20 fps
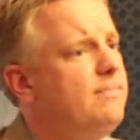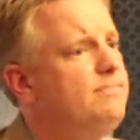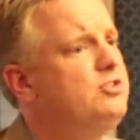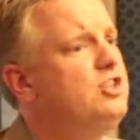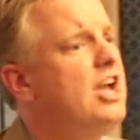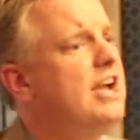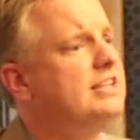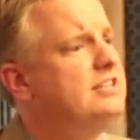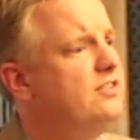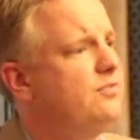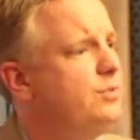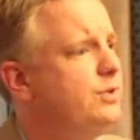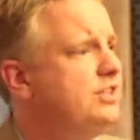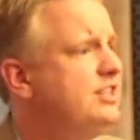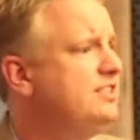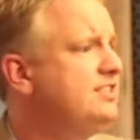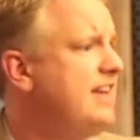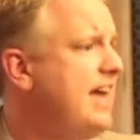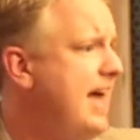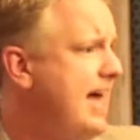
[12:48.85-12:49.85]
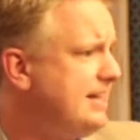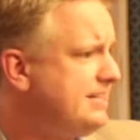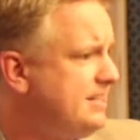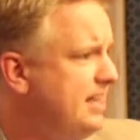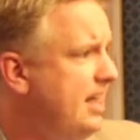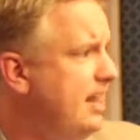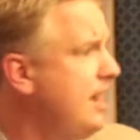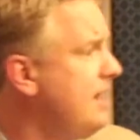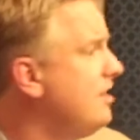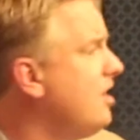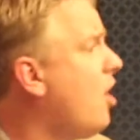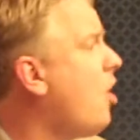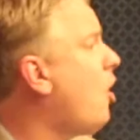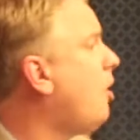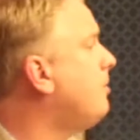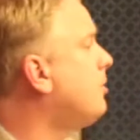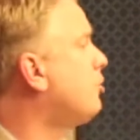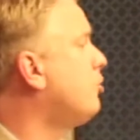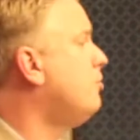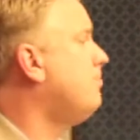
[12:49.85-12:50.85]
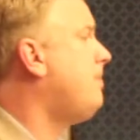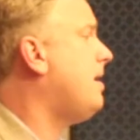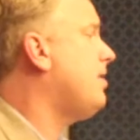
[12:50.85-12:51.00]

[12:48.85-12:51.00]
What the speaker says: objective with this asset? And the Harbor Group,